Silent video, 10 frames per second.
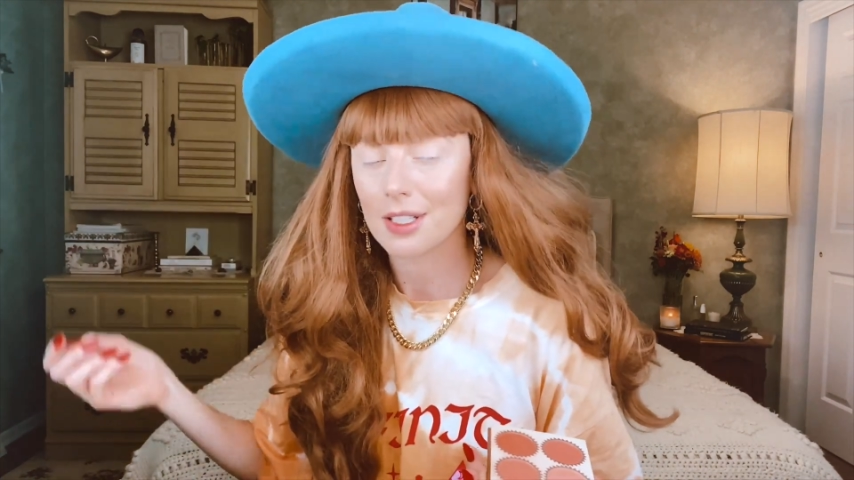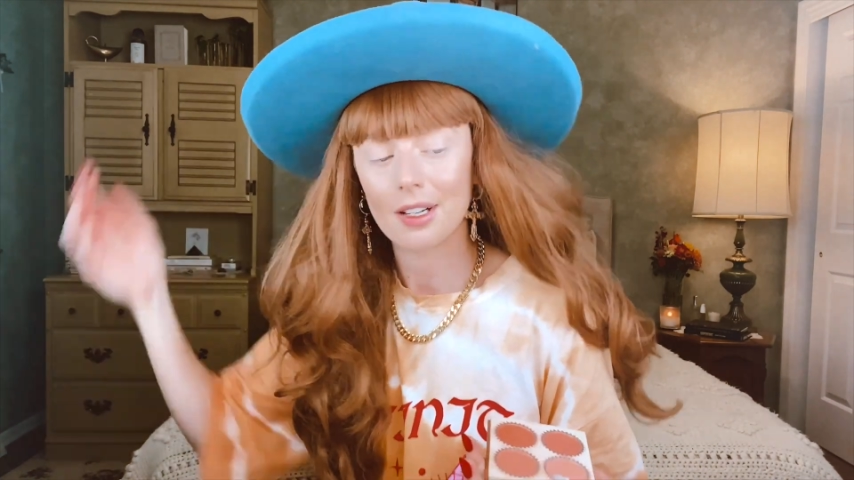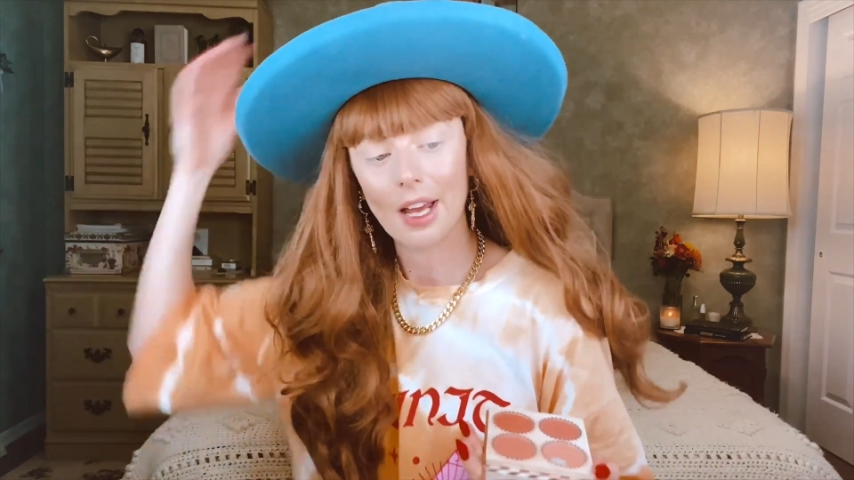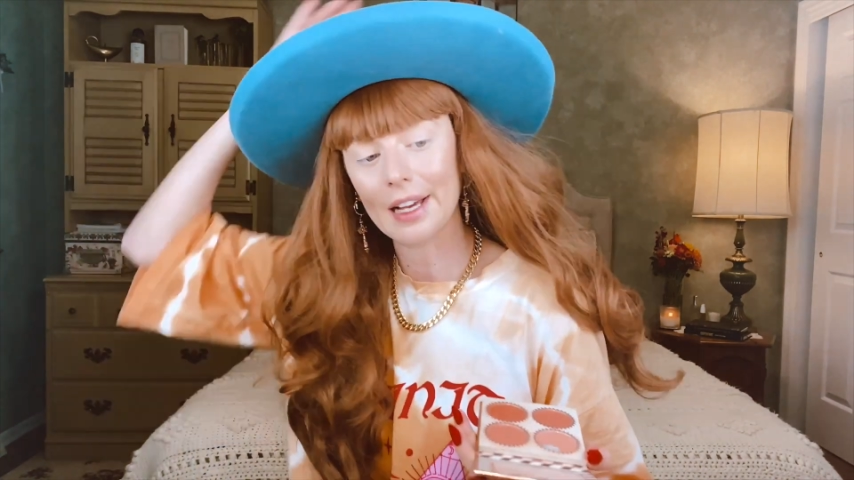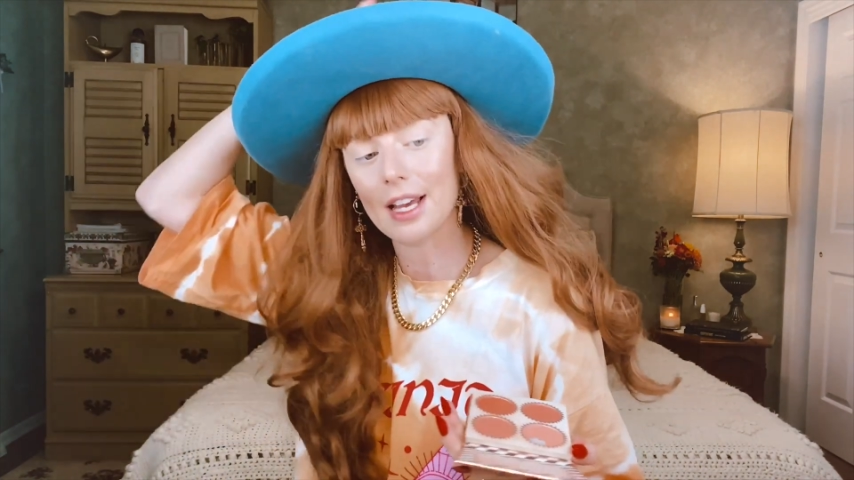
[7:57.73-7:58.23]

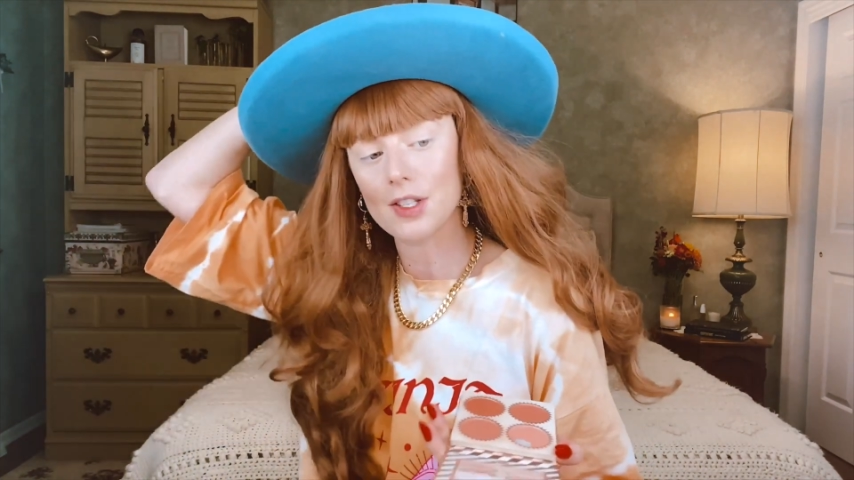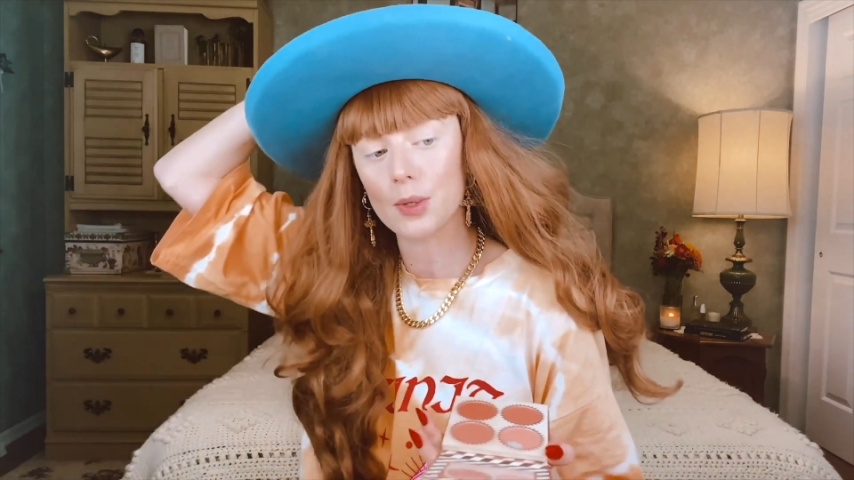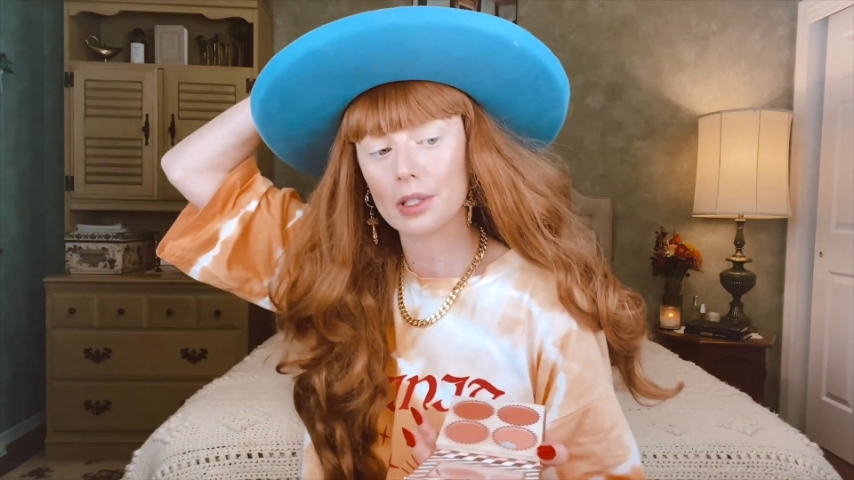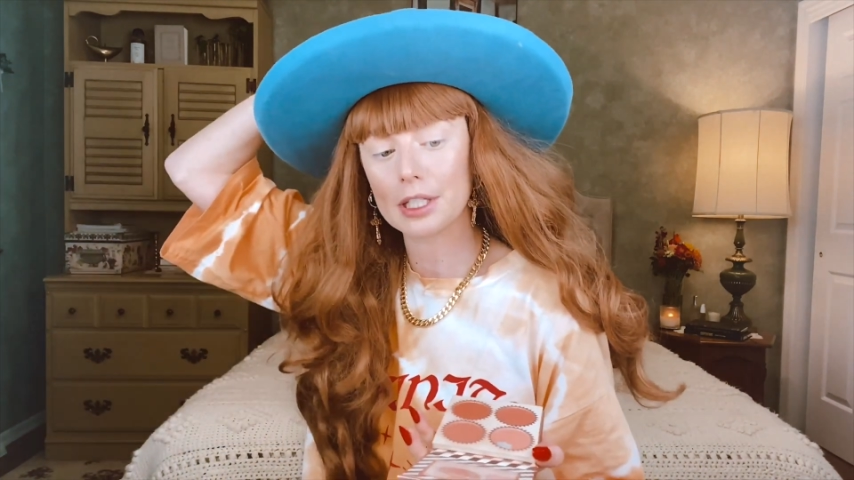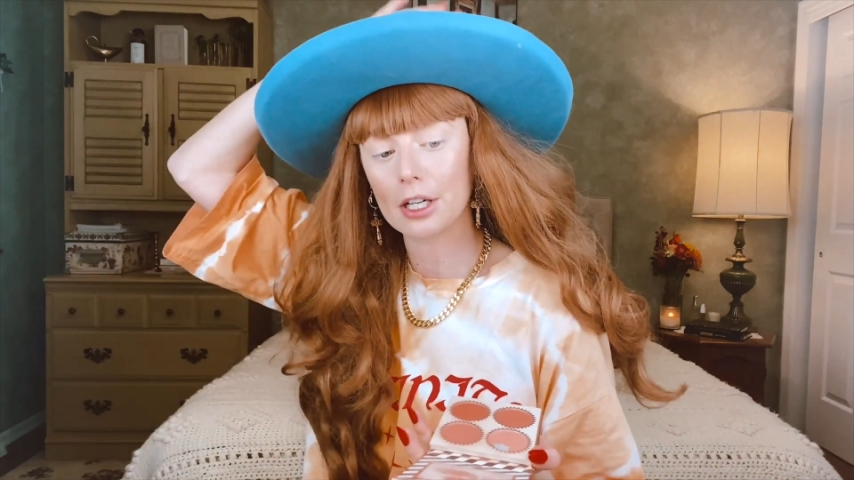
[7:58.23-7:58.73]
in case
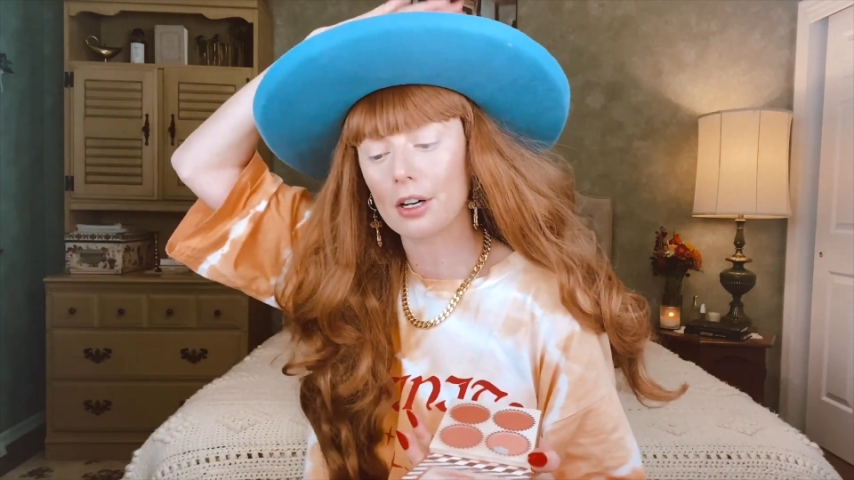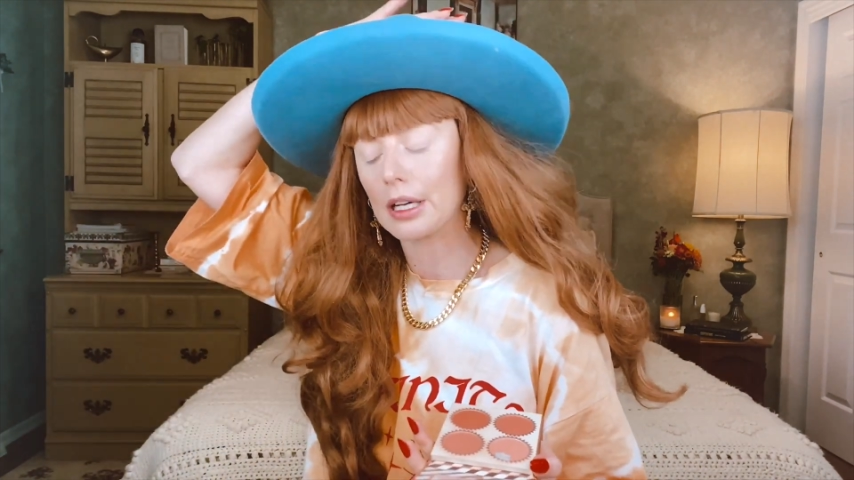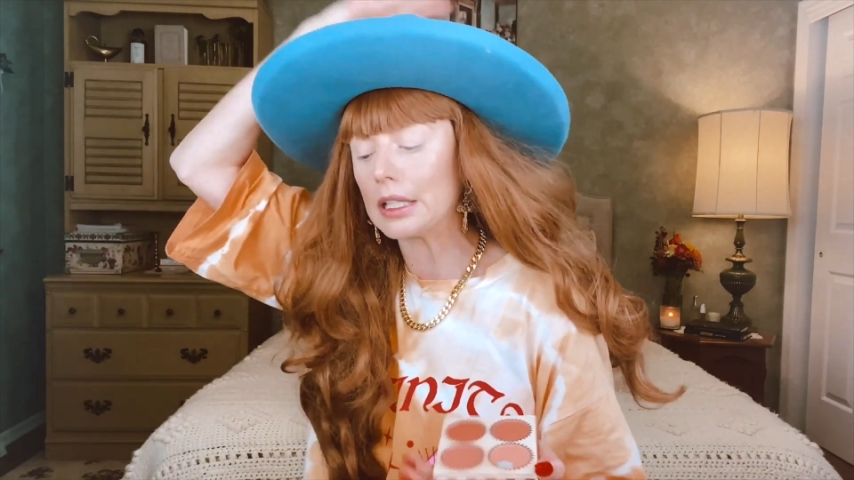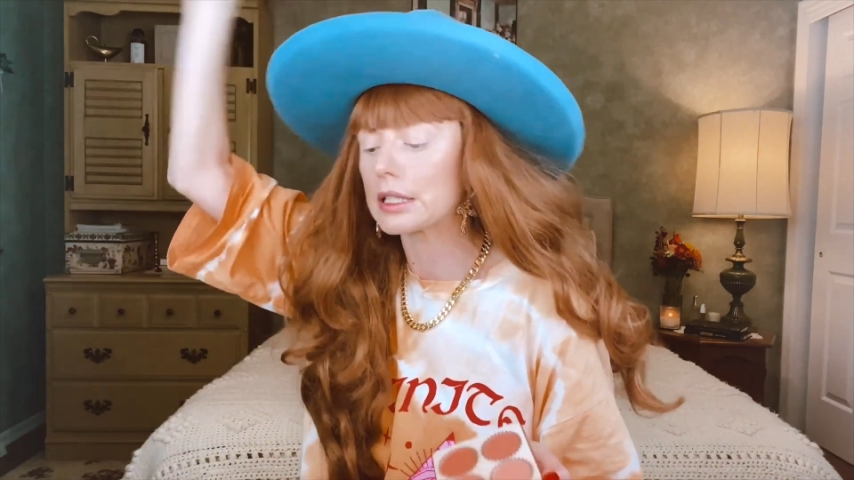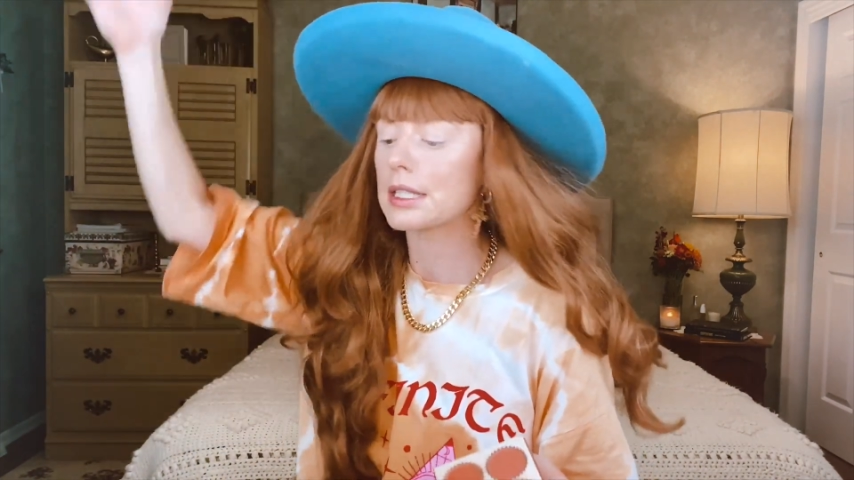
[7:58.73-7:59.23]
you're
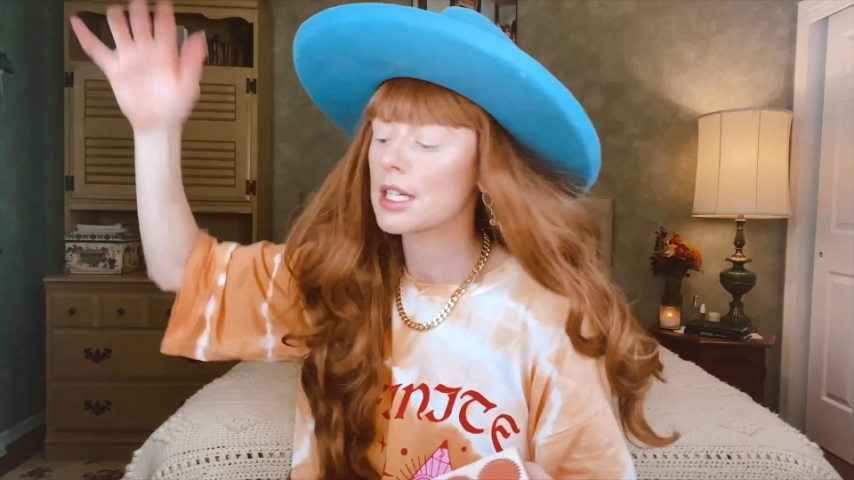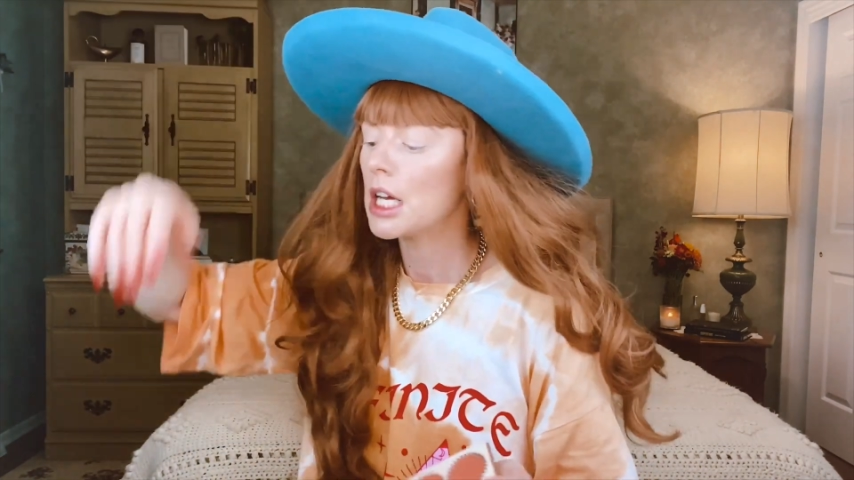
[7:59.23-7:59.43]
curious.